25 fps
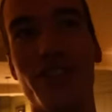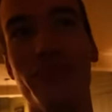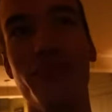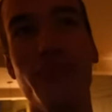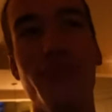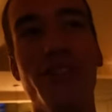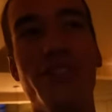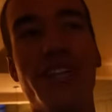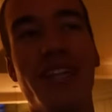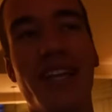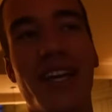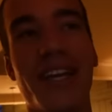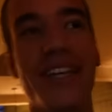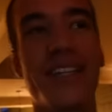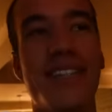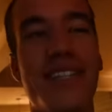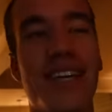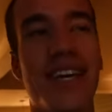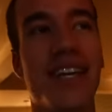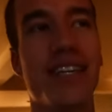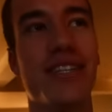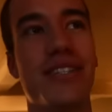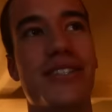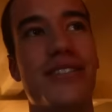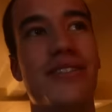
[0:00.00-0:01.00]
communicate
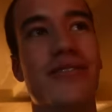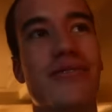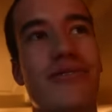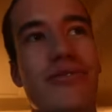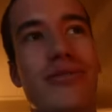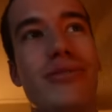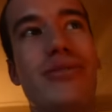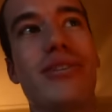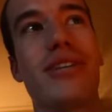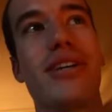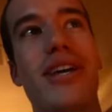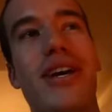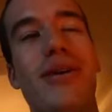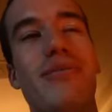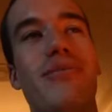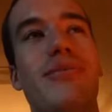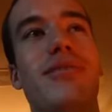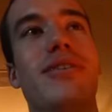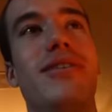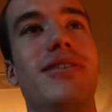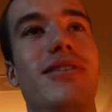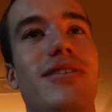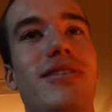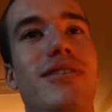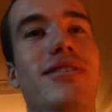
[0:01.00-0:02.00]
taste through a
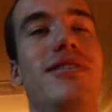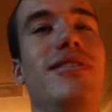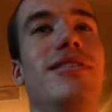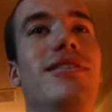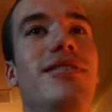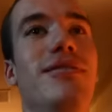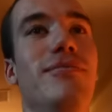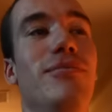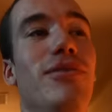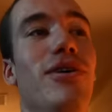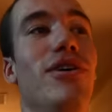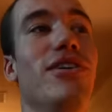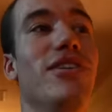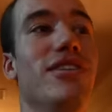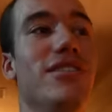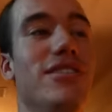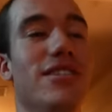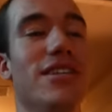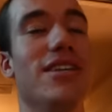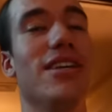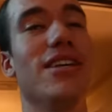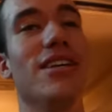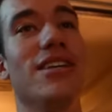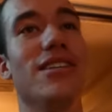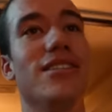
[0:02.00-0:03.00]
camera. But
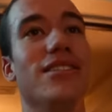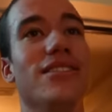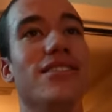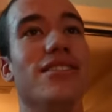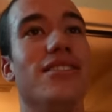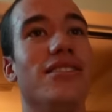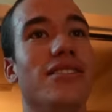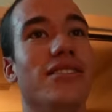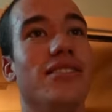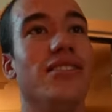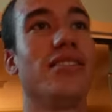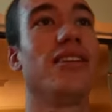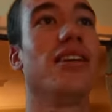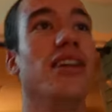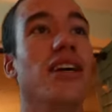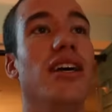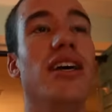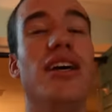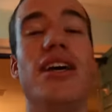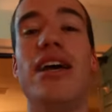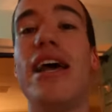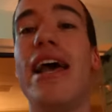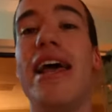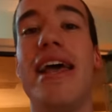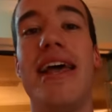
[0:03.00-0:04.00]
honestly, it is
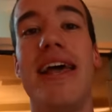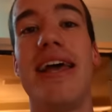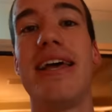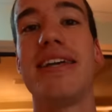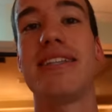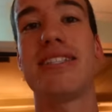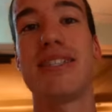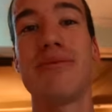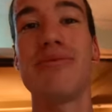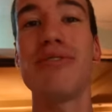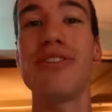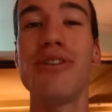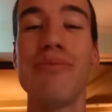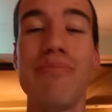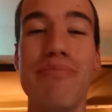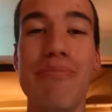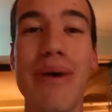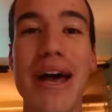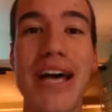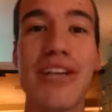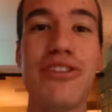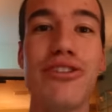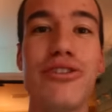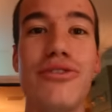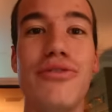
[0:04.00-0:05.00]
some of the
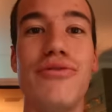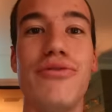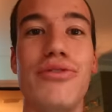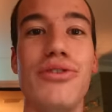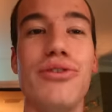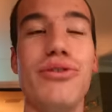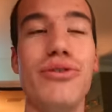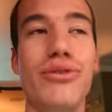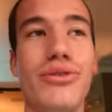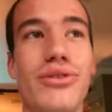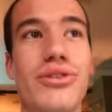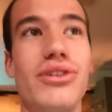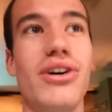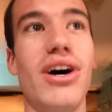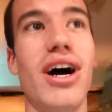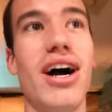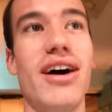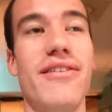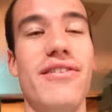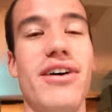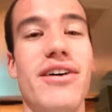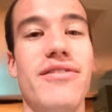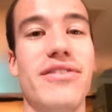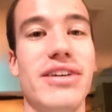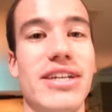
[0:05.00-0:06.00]
best food
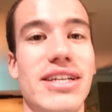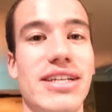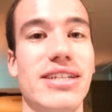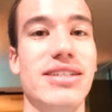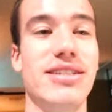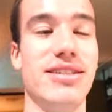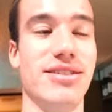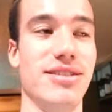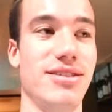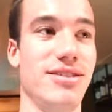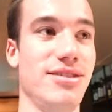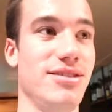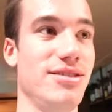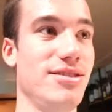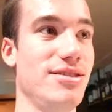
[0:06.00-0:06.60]
I've ever eaten.